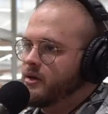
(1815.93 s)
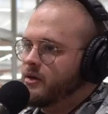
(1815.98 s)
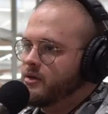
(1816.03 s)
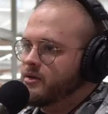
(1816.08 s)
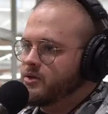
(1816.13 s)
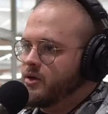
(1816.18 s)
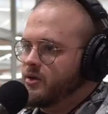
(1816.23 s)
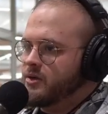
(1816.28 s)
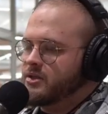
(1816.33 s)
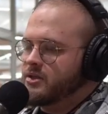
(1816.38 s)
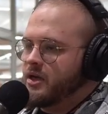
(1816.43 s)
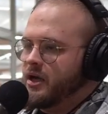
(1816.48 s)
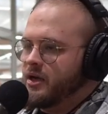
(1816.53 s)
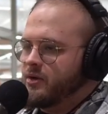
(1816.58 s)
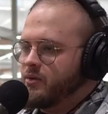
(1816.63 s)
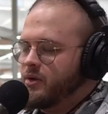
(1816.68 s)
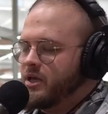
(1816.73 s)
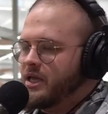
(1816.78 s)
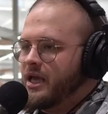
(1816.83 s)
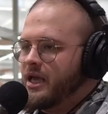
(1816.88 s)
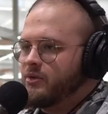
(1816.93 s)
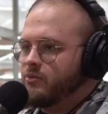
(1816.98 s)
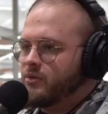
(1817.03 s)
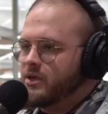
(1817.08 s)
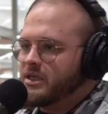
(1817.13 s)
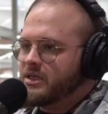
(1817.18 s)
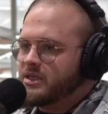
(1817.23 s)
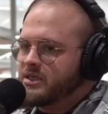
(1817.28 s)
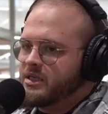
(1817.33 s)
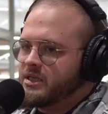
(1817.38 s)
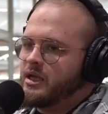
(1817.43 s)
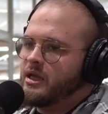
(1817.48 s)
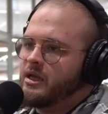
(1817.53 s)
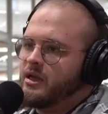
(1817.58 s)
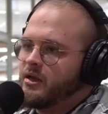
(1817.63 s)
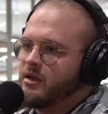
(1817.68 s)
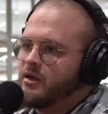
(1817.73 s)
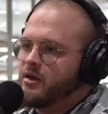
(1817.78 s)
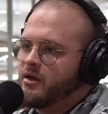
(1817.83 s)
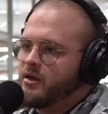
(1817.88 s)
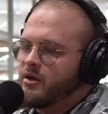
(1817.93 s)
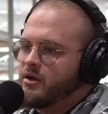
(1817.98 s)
So it's like, we can't really see